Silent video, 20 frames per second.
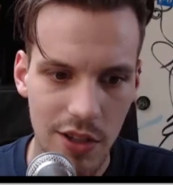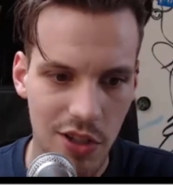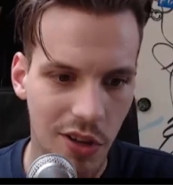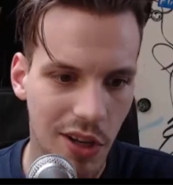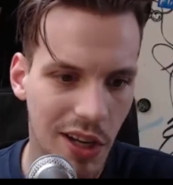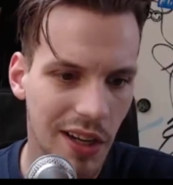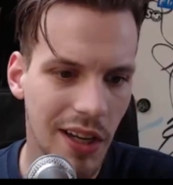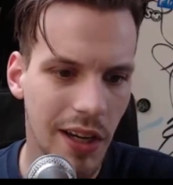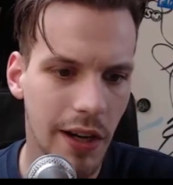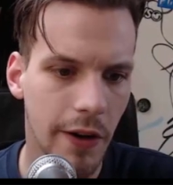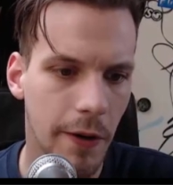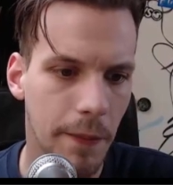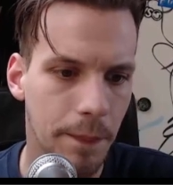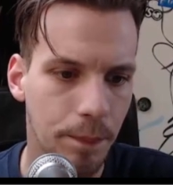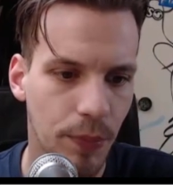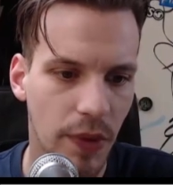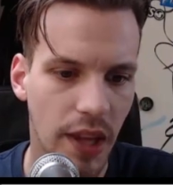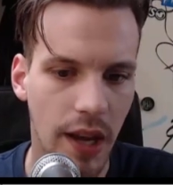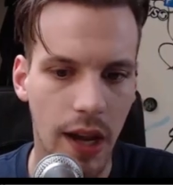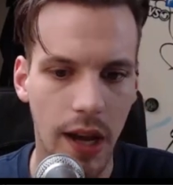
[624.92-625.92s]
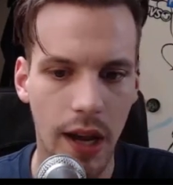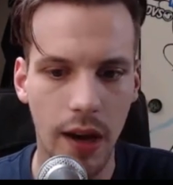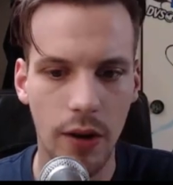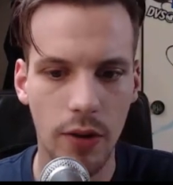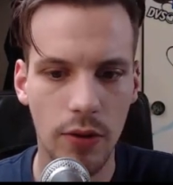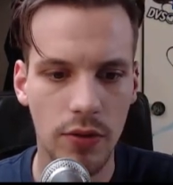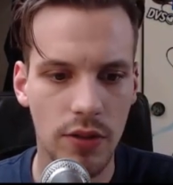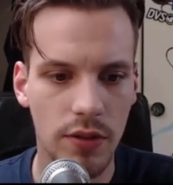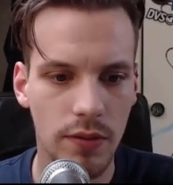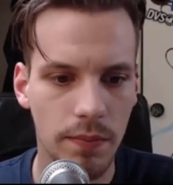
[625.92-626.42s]
So you can hear
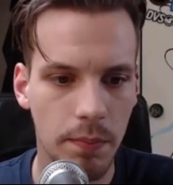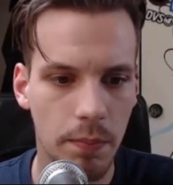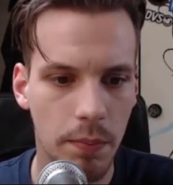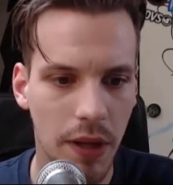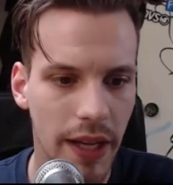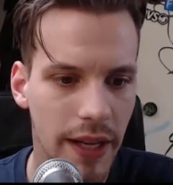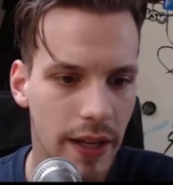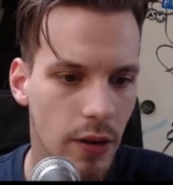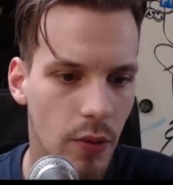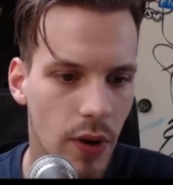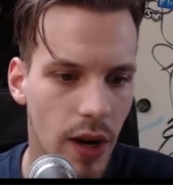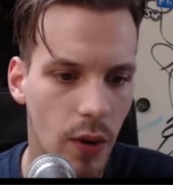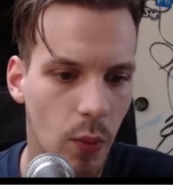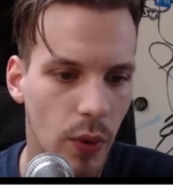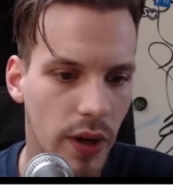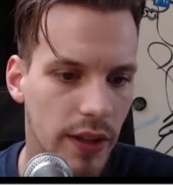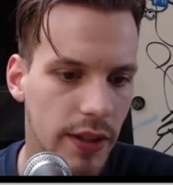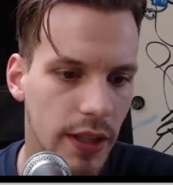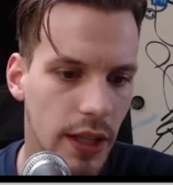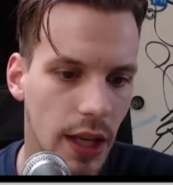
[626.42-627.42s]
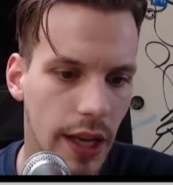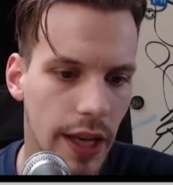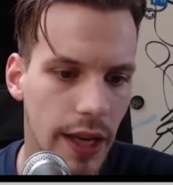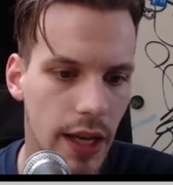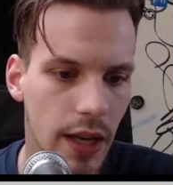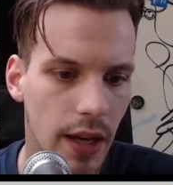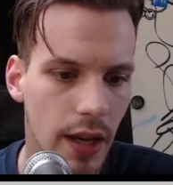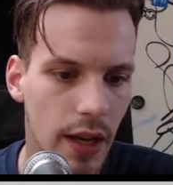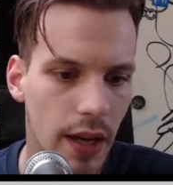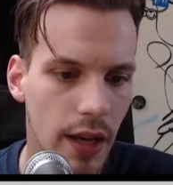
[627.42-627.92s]
how playing around with a
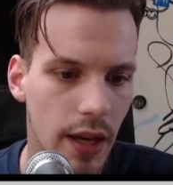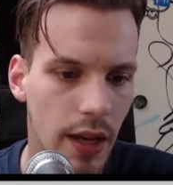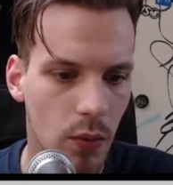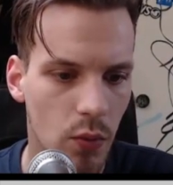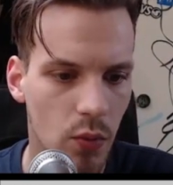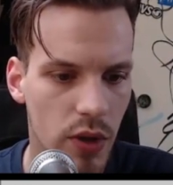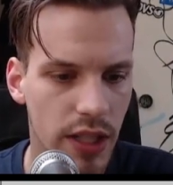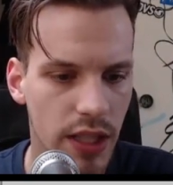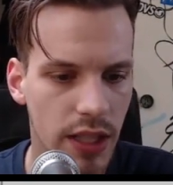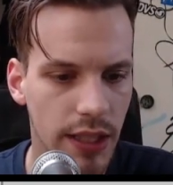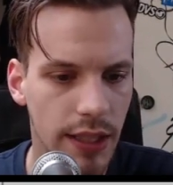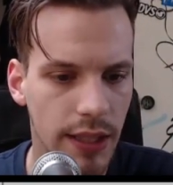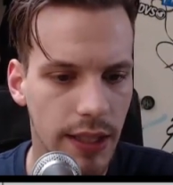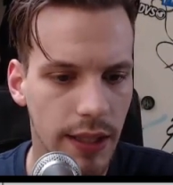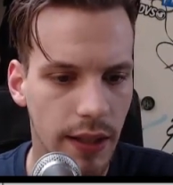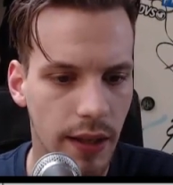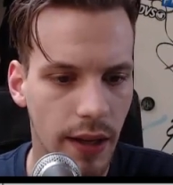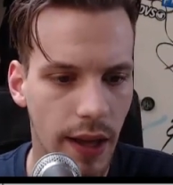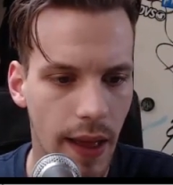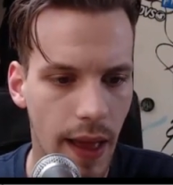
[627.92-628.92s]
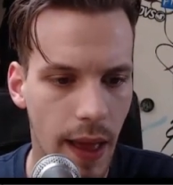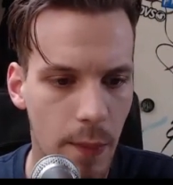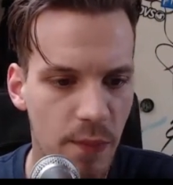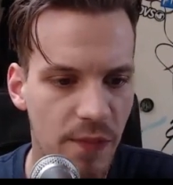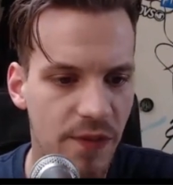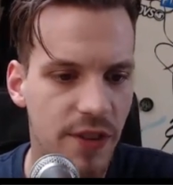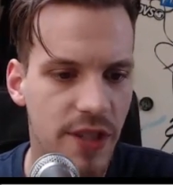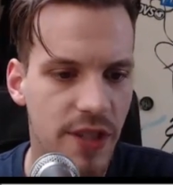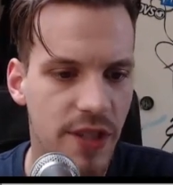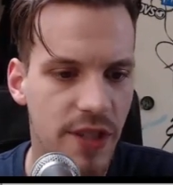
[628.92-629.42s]
delay can really
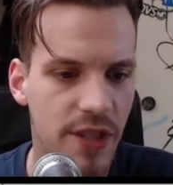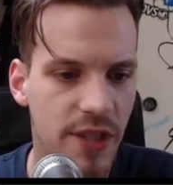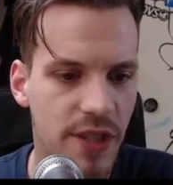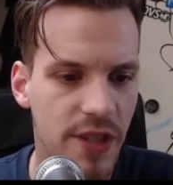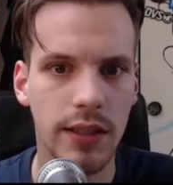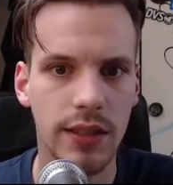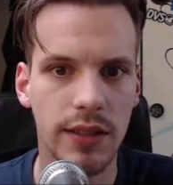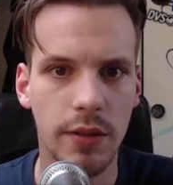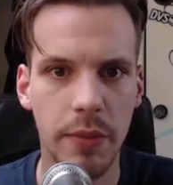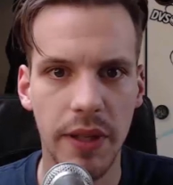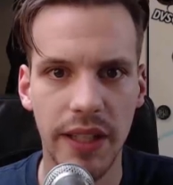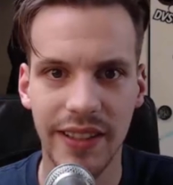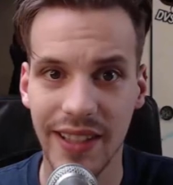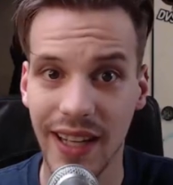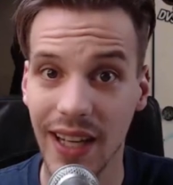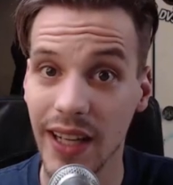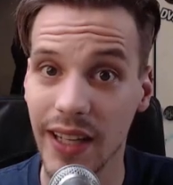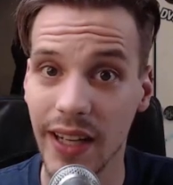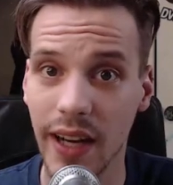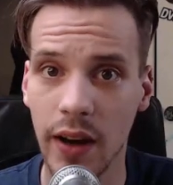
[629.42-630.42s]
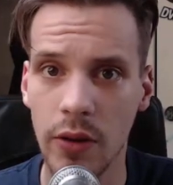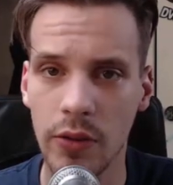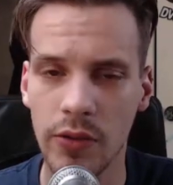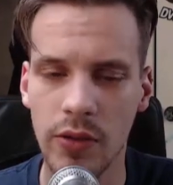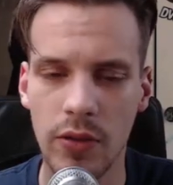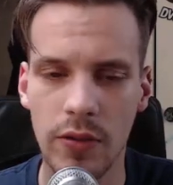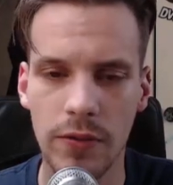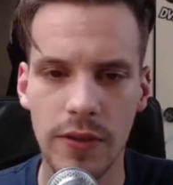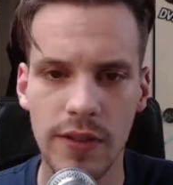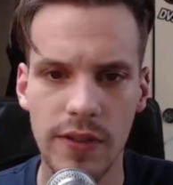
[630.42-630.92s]
emphasize the metallic
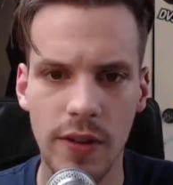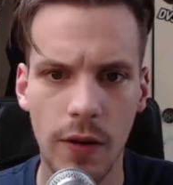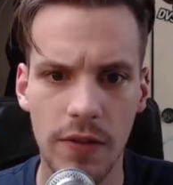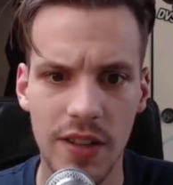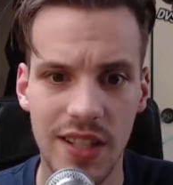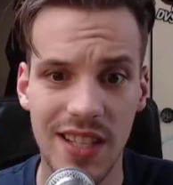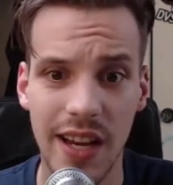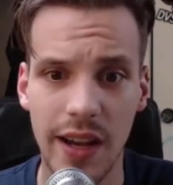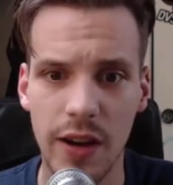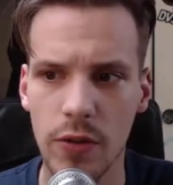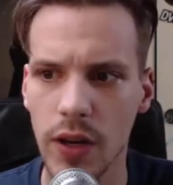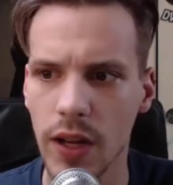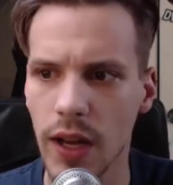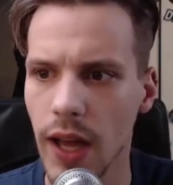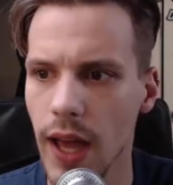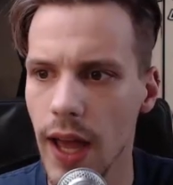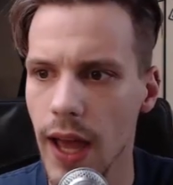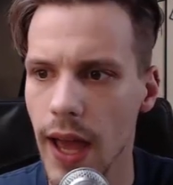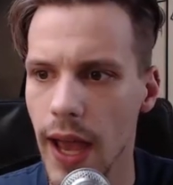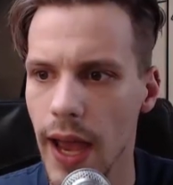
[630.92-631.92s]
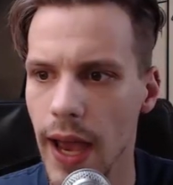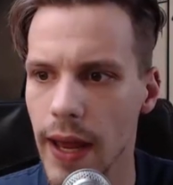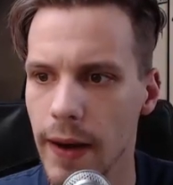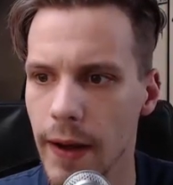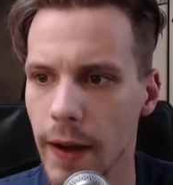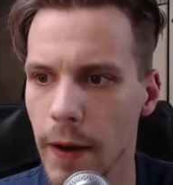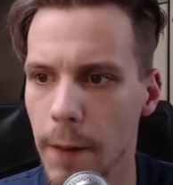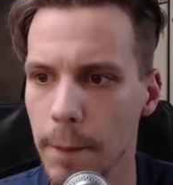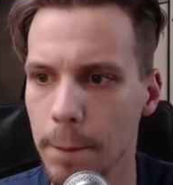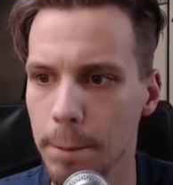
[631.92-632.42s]
character of a sound.
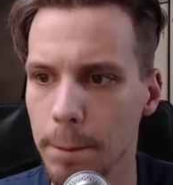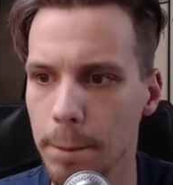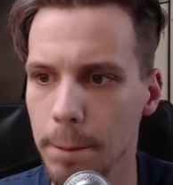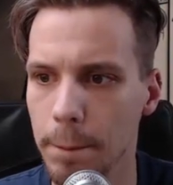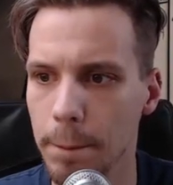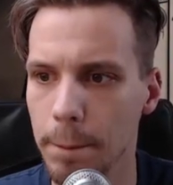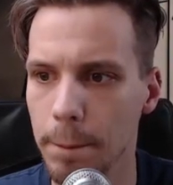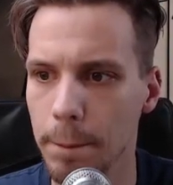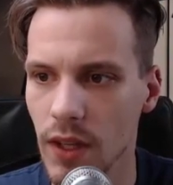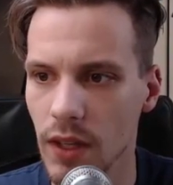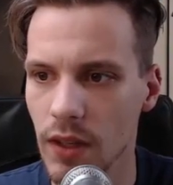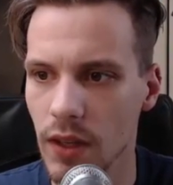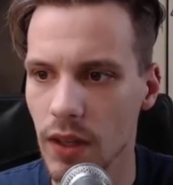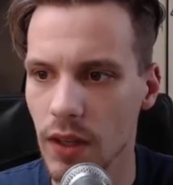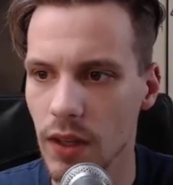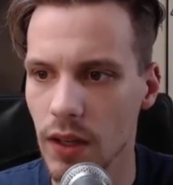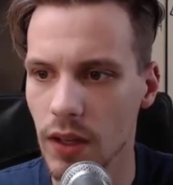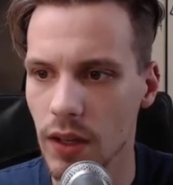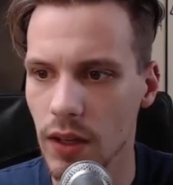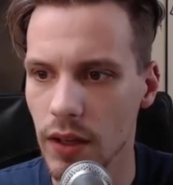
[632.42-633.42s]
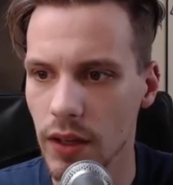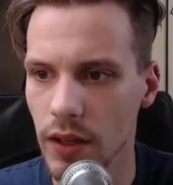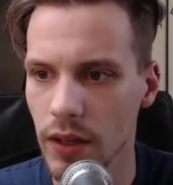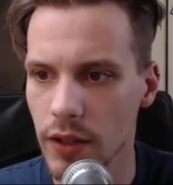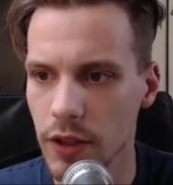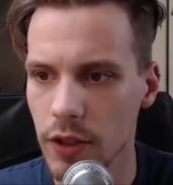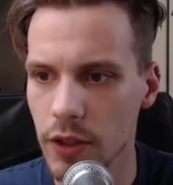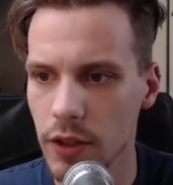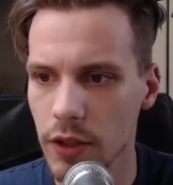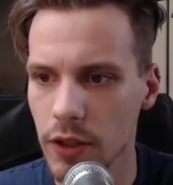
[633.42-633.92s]
And
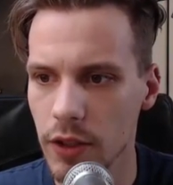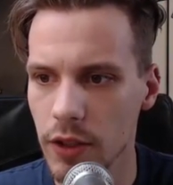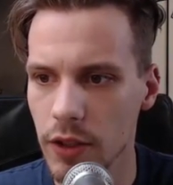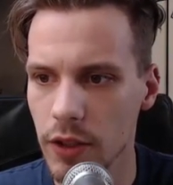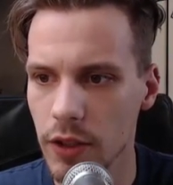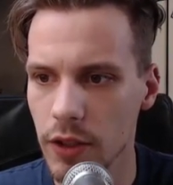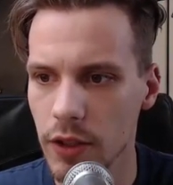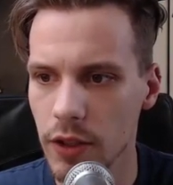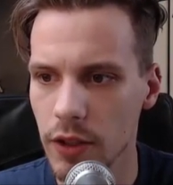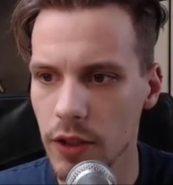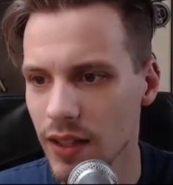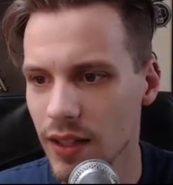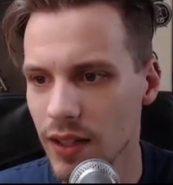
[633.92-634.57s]
usually